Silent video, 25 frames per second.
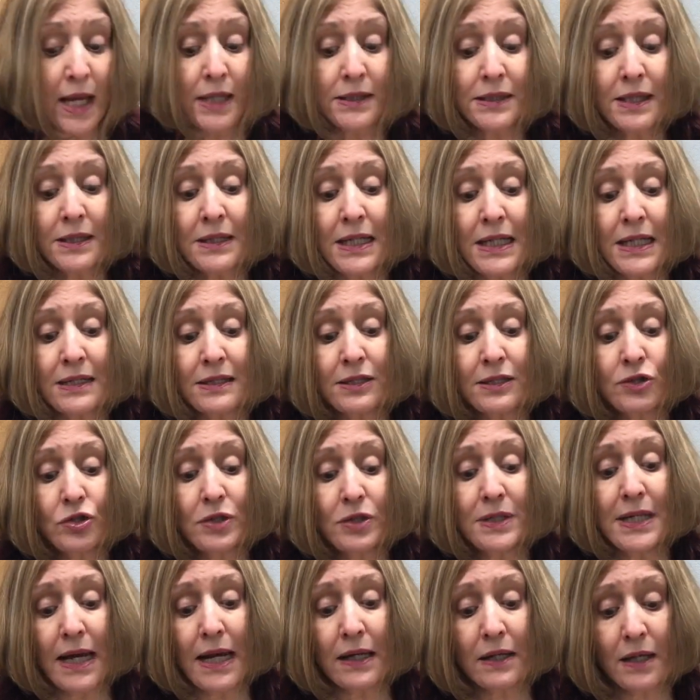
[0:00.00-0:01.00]
Denise
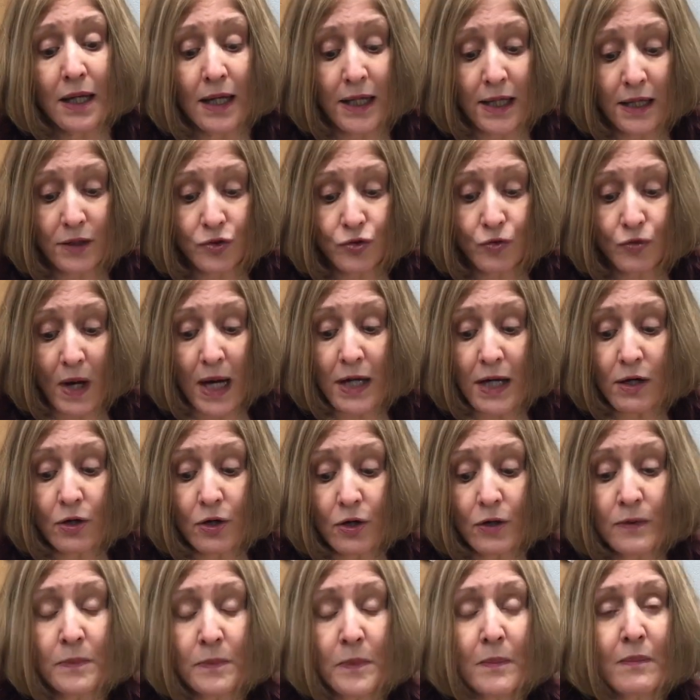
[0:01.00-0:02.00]
De uh,
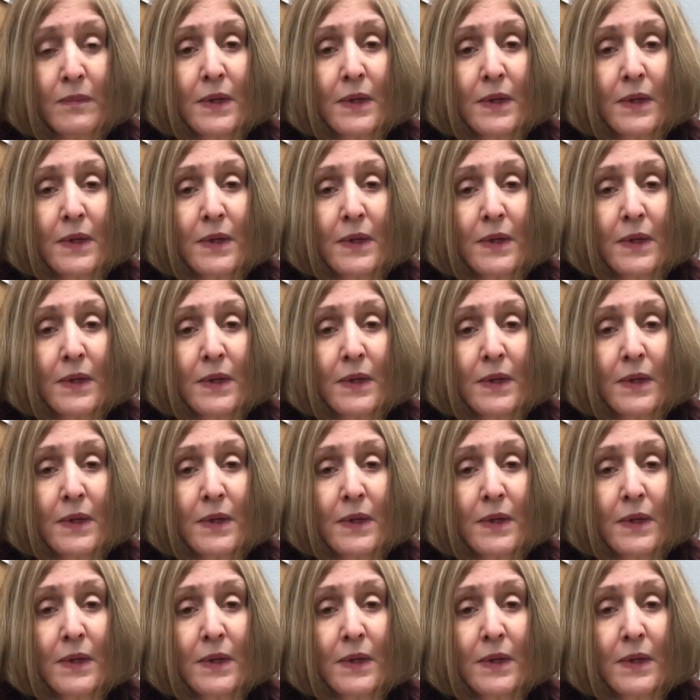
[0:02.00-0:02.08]
Dreher